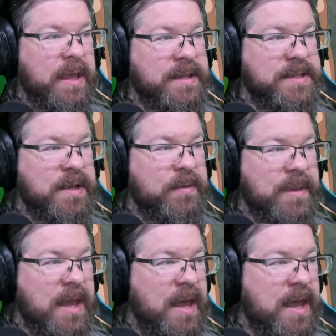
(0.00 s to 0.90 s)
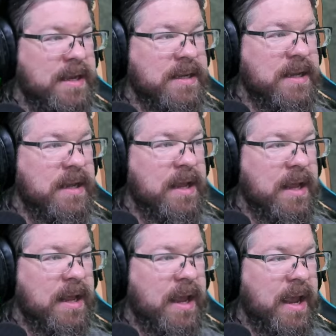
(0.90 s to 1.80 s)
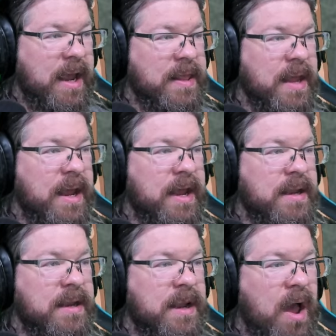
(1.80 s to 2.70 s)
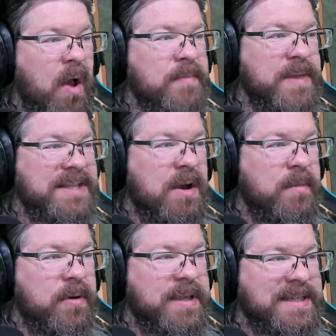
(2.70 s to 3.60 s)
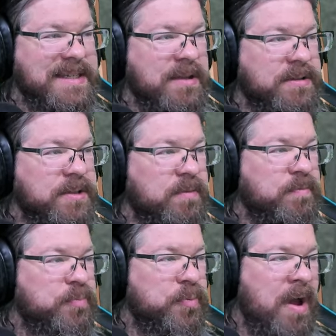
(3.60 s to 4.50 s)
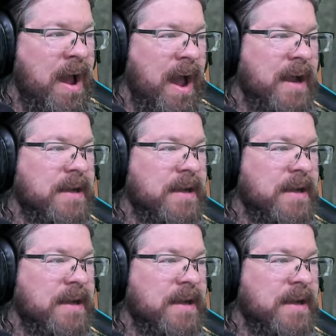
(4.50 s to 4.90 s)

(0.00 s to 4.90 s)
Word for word: let's hit her with that. And then... Oh, I missed Harmonia's skill 2. Bah!